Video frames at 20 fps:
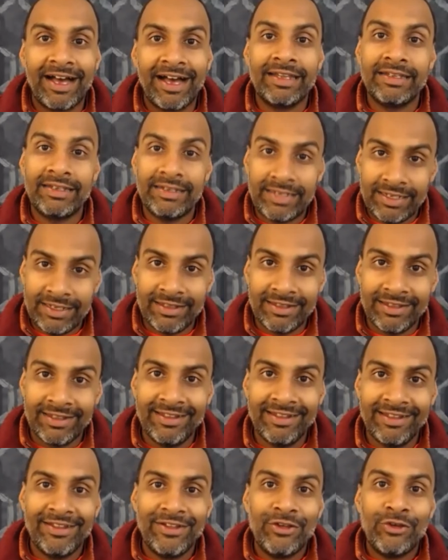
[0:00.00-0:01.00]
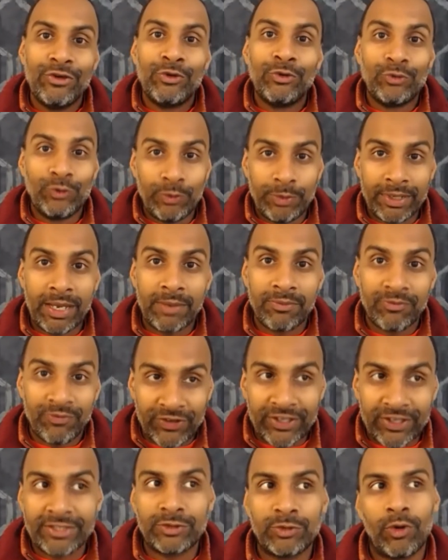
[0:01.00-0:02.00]
until you become
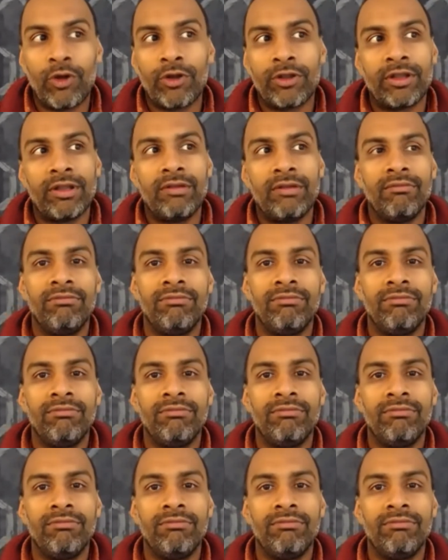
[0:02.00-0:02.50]
fixed on it.